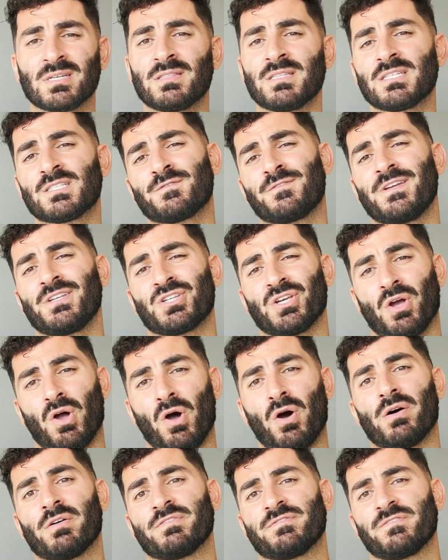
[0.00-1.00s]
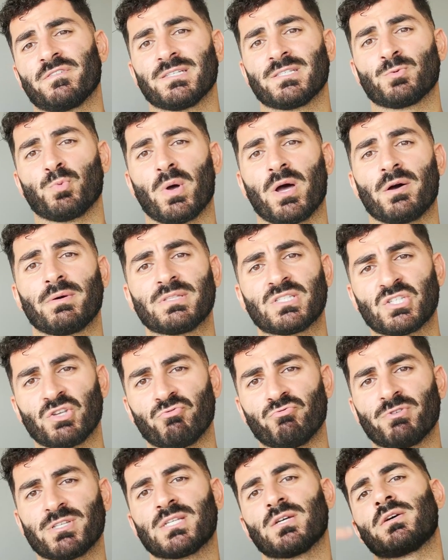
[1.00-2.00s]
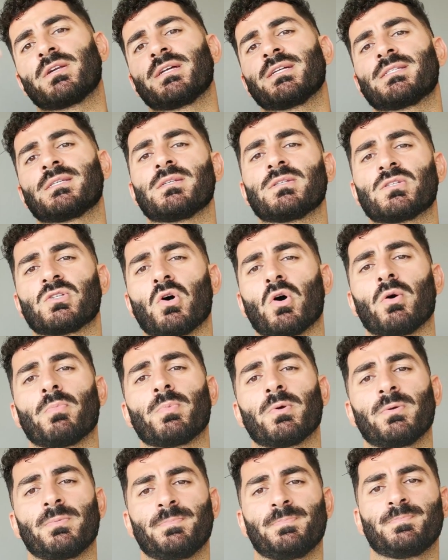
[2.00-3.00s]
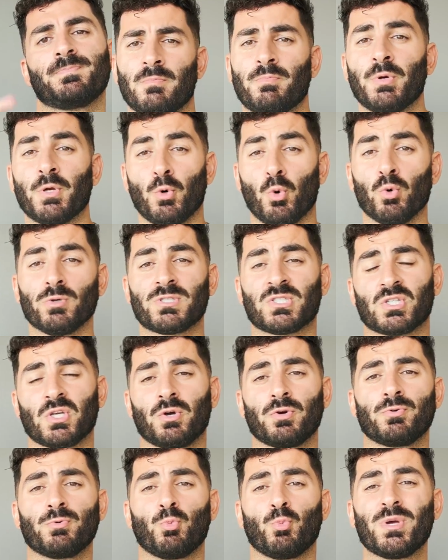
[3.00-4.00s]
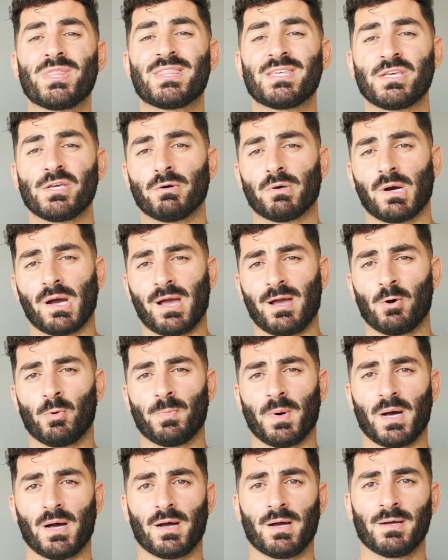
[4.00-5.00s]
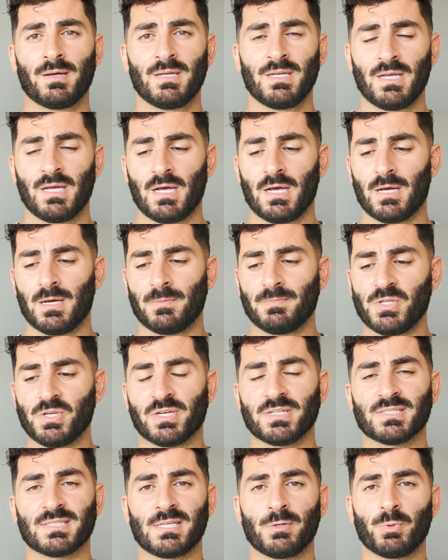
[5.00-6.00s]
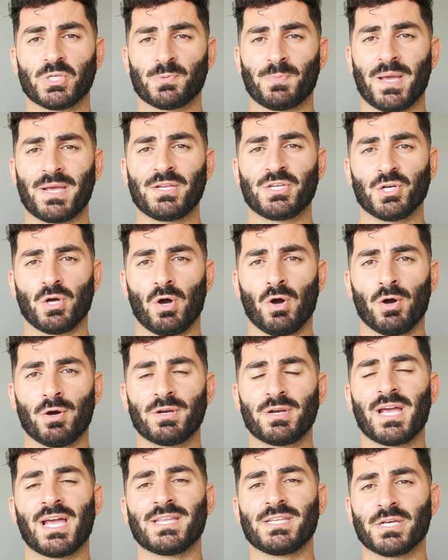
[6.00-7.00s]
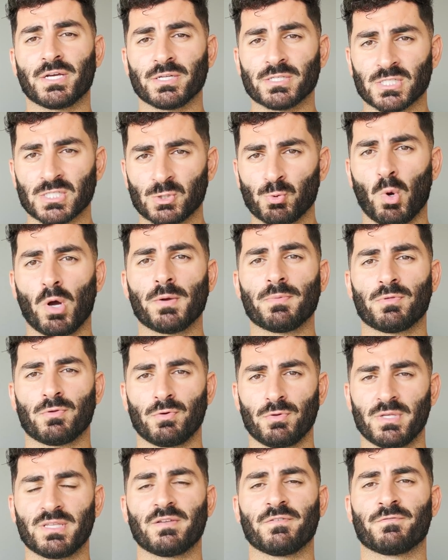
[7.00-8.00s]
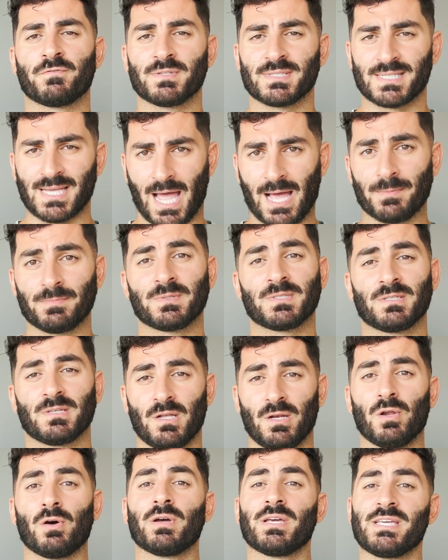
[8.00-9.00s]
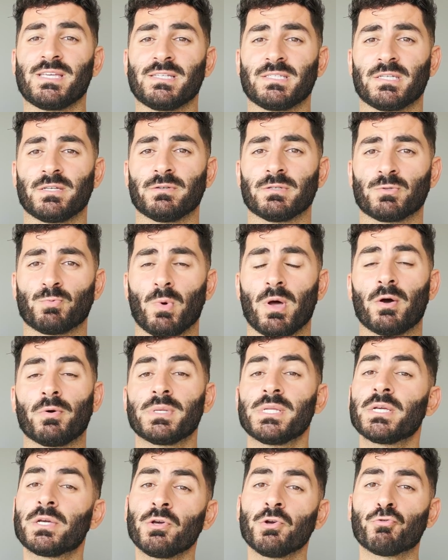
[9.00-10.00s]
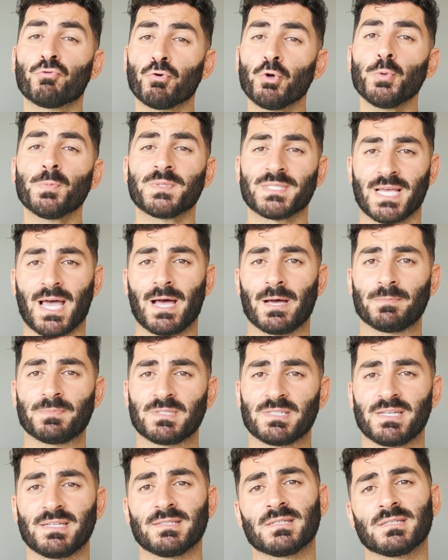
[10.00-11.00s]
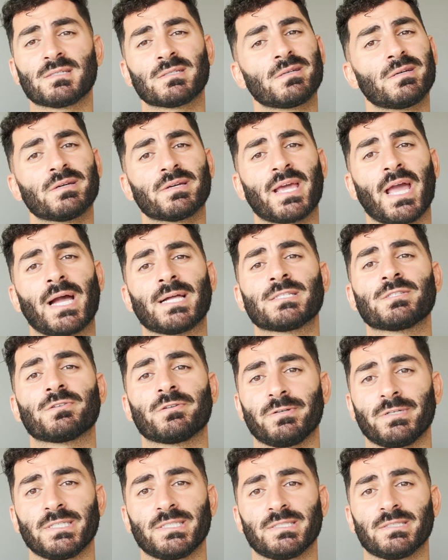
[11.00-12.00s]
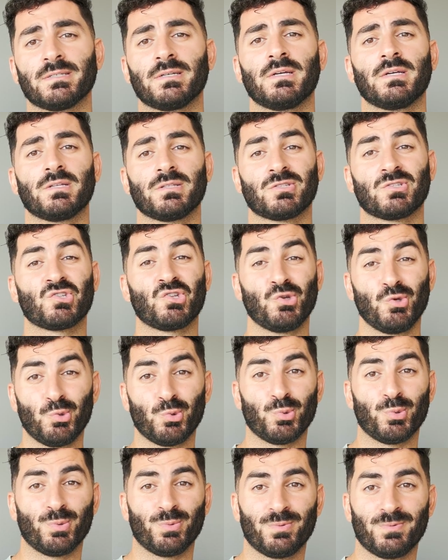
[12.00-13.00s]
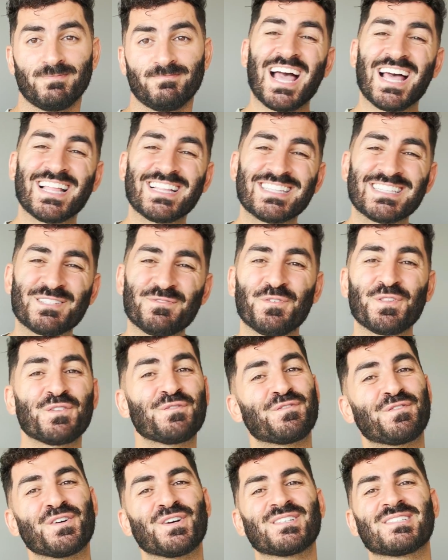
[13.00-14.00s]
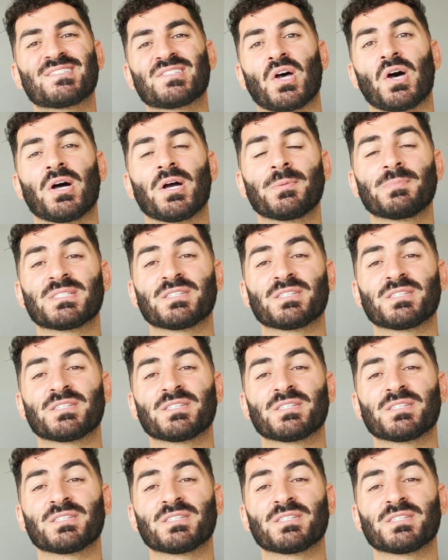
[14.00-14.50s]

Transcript: turn this feature off as well and return it to the top. But also with the URL bar, you can see which page you're on and you can swipe through the different tabs a lot easier as well. And you can group tabs into certain categories too. And for the first time,